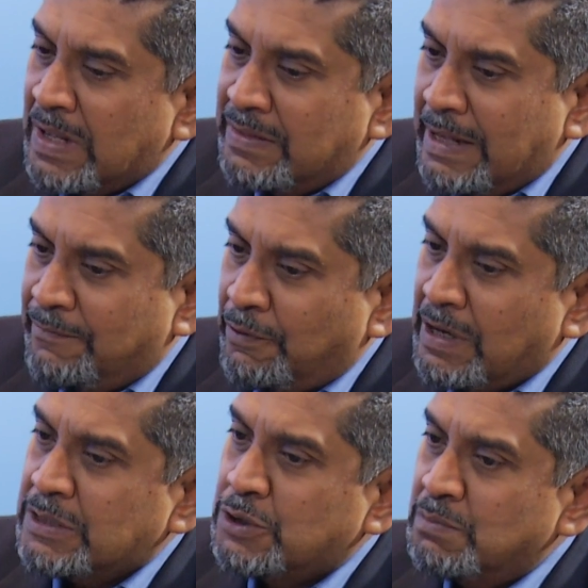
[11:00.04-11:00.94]
that for
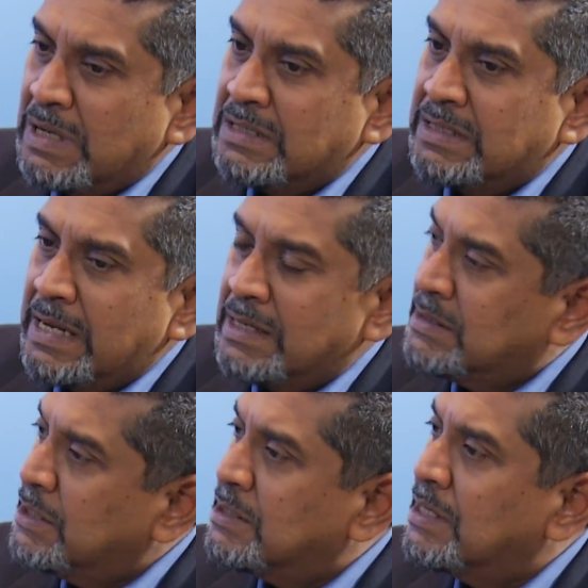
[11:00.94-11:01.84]
us to maintain a
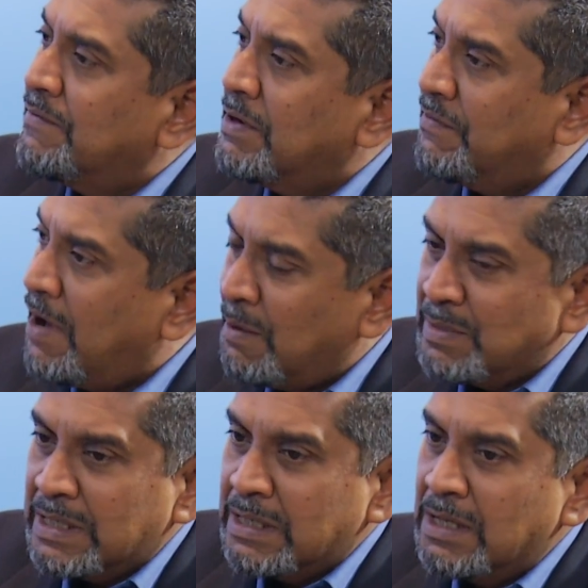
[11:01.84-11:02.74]
certain level of
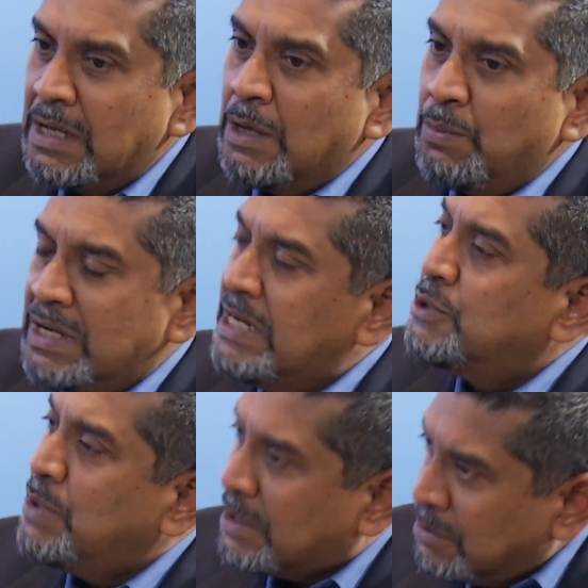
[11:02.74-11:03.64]
harmony, we need
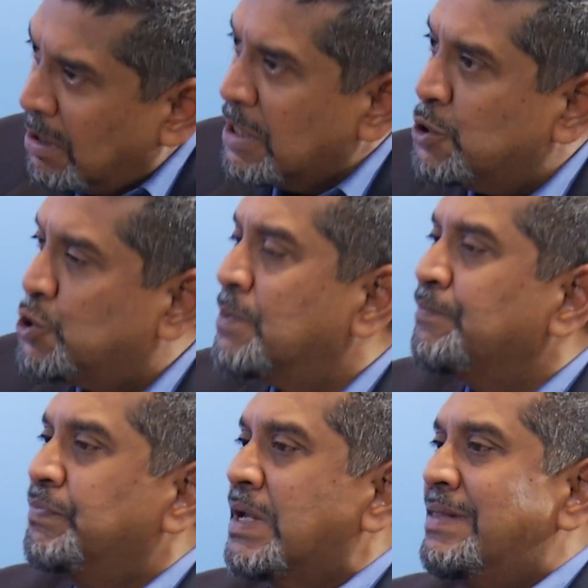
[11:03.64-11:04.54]
to acknowledge
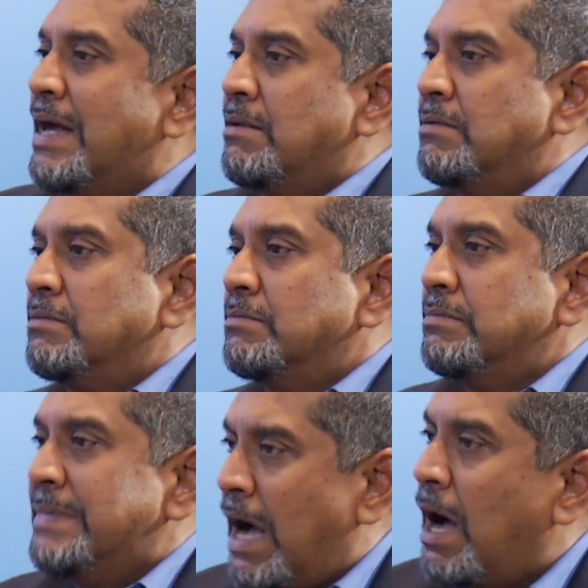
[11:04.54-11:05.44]
that
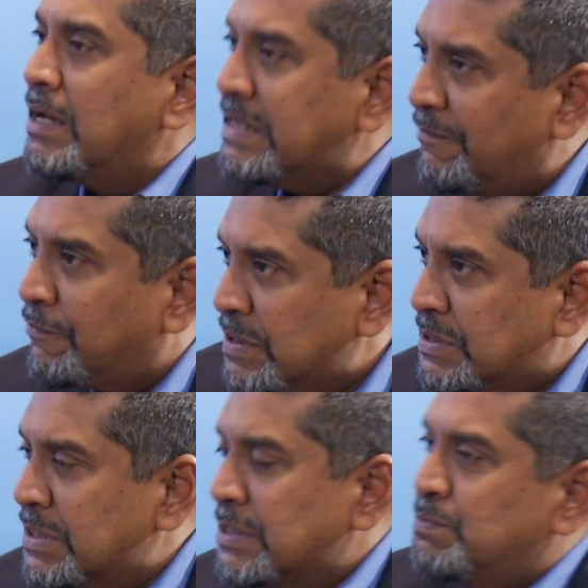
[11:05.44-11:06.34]
there are
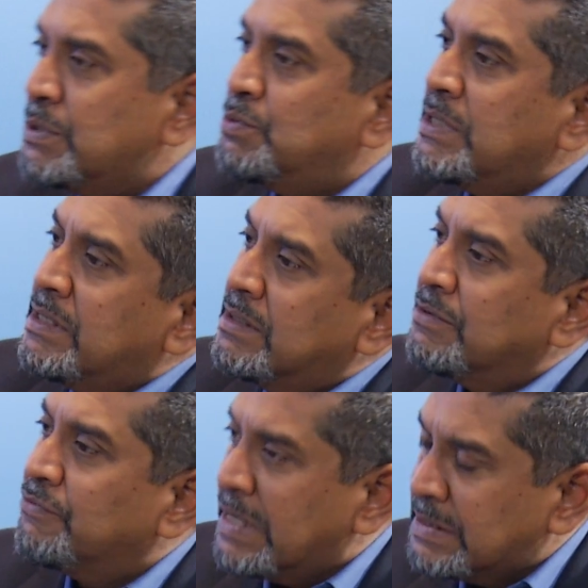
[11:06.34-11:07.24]
differences between
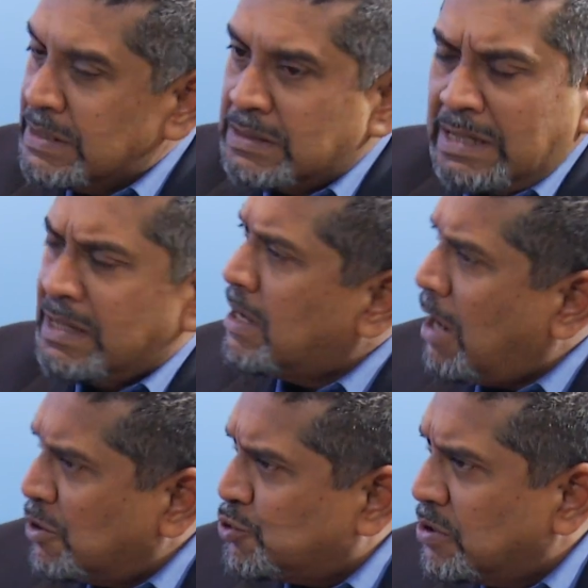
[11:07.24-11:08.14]
races, and there are
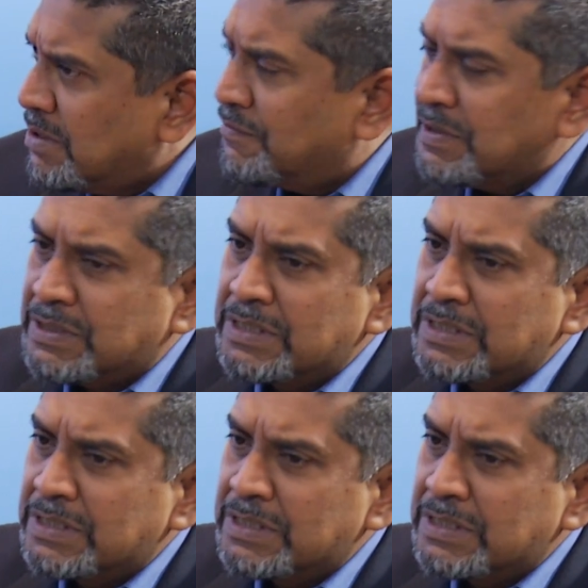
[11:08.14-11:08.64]
cultural differences.